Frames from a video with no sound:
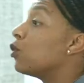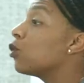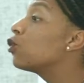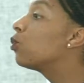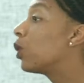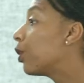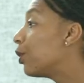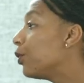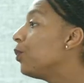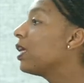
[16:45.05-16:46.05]
social
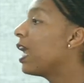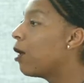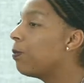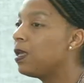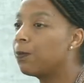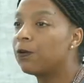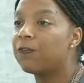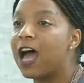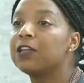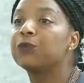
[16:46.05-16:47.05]
workers who can help people
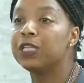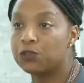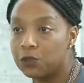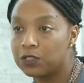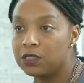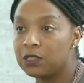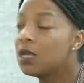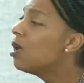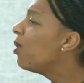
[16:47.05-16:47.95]
find resources,